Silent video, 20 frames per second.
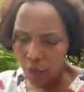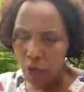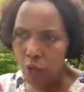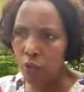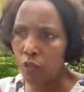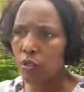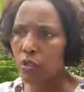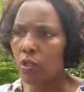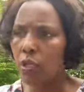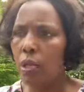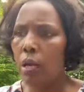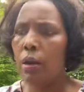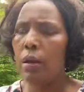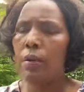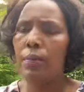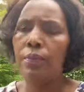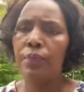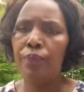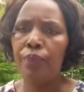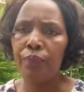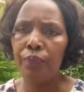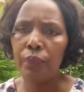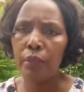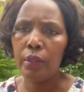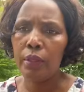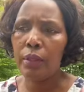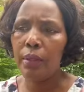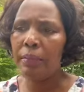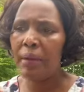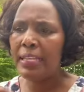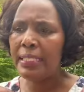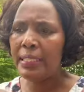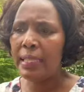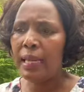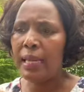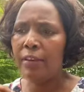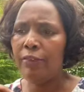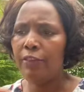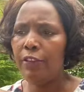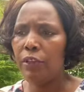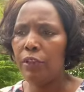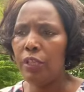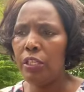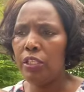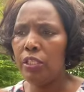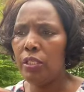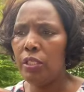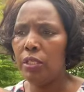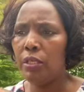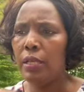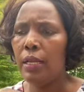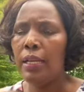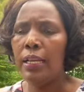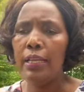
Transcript: those, um, the MasterCard Foundation,